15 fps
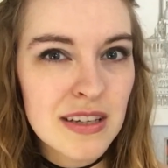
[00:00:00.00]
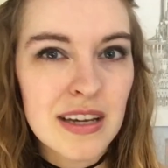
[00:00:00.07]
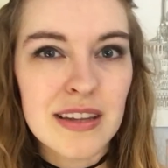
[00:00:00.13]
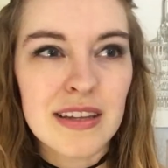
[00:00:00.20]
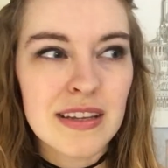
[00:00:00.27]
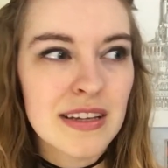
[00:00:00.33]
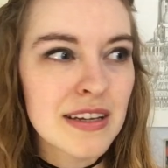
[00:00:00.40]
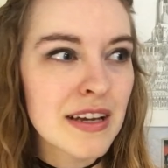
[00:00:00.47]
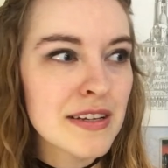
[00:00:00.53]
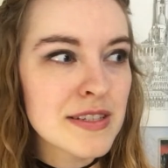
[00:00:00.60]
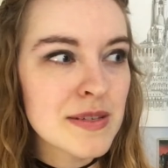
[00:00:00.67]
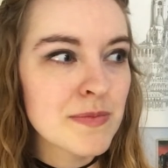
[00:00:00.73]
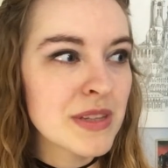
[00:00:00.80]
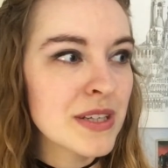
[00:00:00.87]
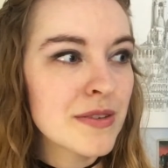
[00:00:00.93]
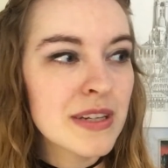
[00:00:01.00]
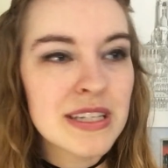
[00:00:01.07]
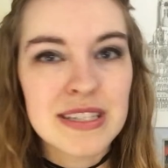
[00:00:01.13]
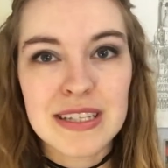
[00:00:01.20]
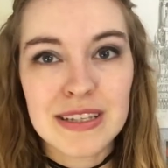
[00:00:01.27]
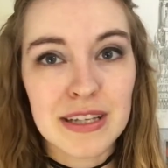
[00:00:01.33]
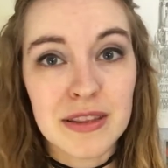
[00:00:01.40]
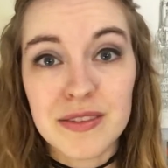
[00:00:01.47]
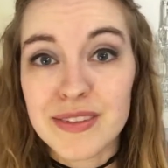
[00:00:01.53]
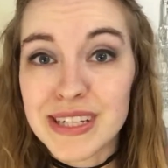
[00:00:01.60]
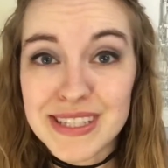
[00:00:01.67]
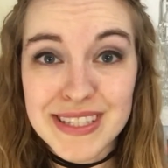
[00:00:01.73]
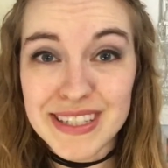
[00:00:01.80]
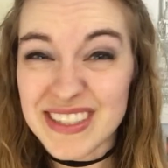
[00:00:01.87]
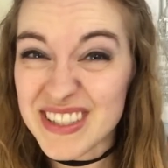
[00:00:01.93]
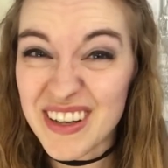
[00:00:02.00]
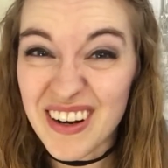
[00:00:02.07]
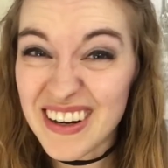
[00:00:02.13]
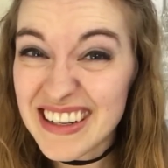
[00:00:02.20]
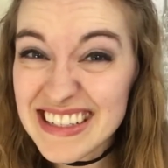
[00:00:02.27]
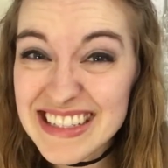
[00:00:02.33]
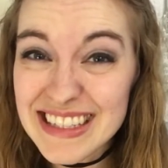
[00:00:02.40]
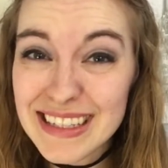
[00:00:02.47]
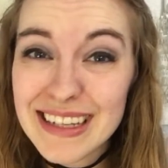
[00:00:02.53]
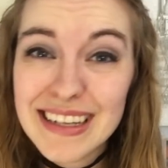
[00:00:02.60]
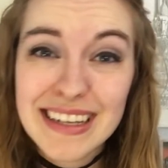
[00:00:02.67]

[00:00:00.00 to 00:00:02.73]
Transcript: I think I got something crazy like 36 cards.